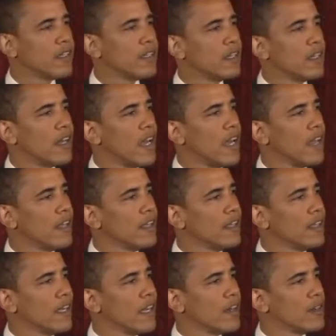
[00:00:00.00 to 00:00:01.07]
I
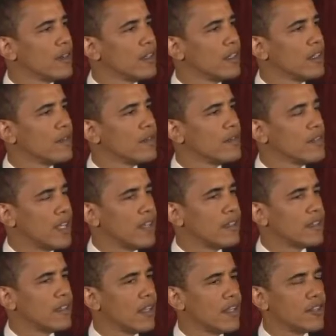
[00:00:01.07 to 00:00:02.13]
entered the
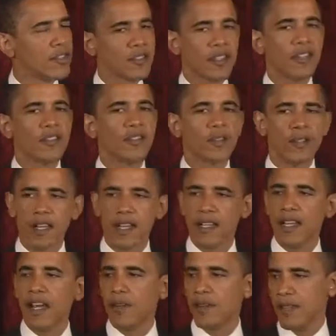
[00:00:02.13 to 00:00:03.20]
state legislature, and I
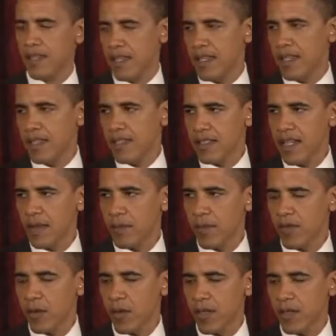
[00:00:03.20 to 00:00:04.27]
now stand
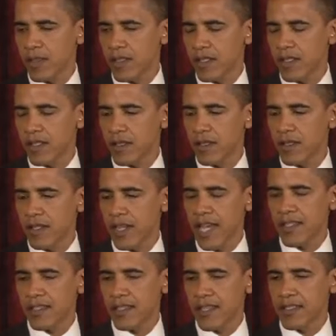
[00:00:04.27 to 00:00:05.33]
before you as a
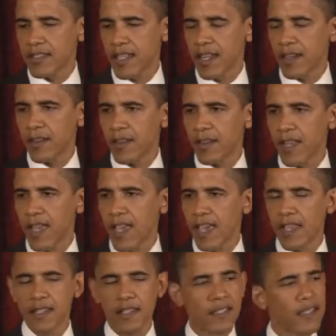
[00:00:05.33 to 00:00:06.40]
United States Senator
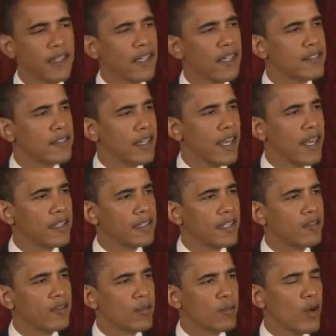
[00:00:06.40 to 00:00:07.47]
and as a
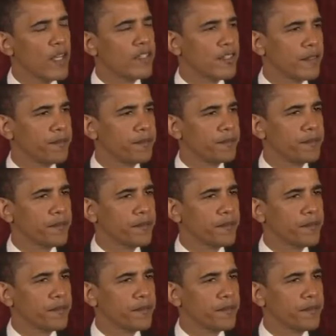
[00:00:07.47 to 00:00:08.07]
candidate for president.